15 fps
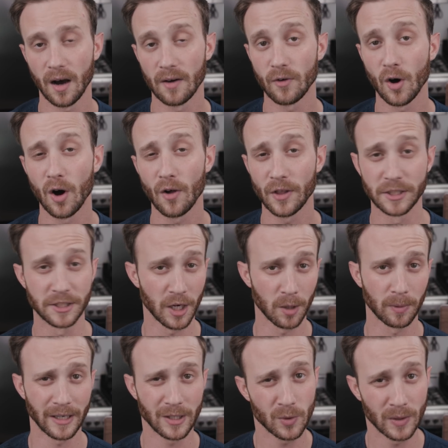of all the
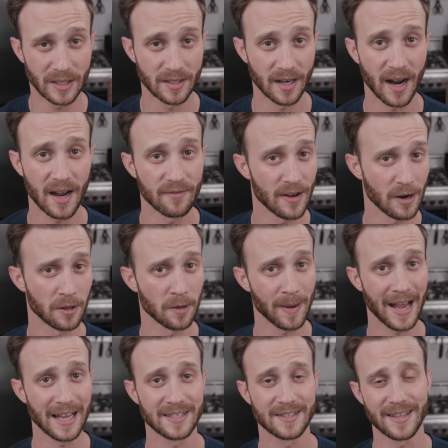jailbreak tweaks that I have found in the
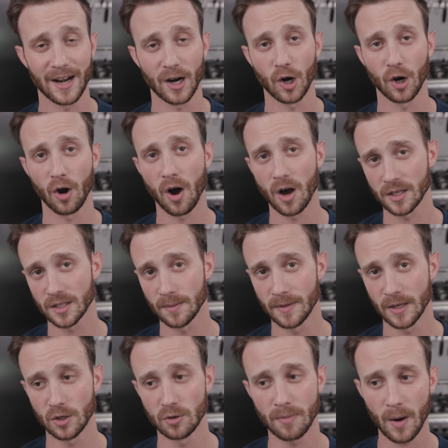past that are awesome
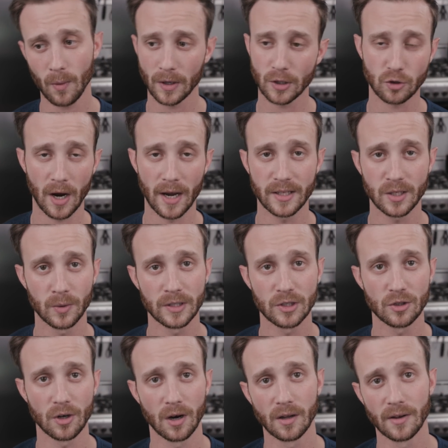that you might want to try to
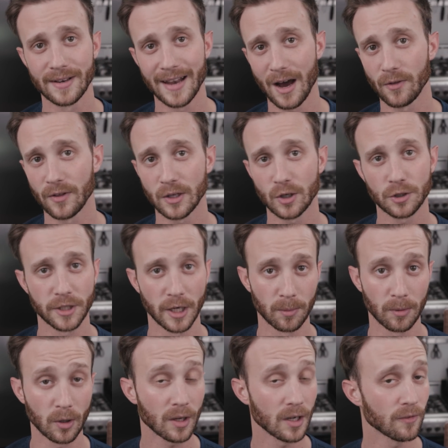install now that you're
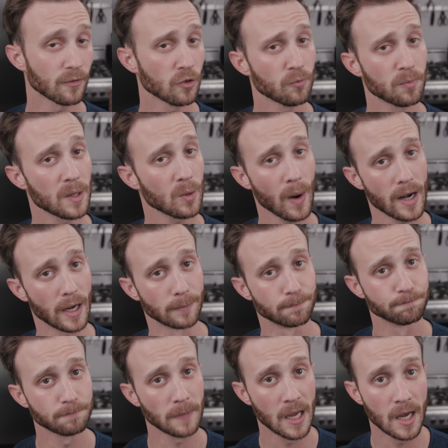jailbroken if you've been waiting.
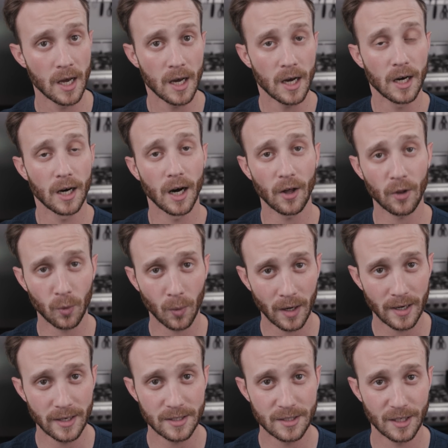
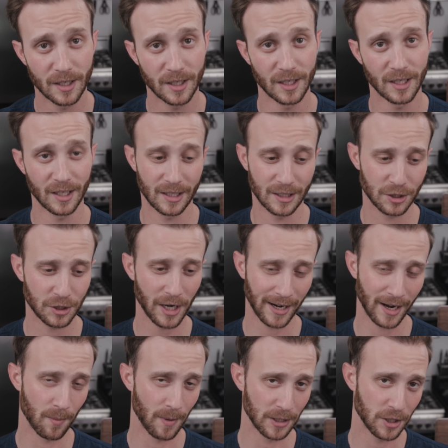Otherwise,
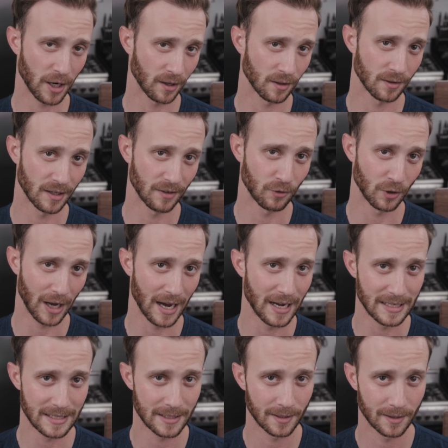check out my channel. If you
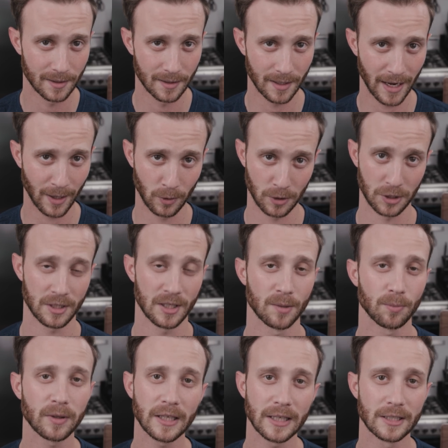guys like what you
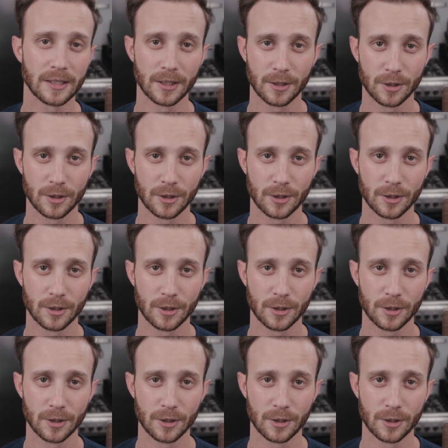see, please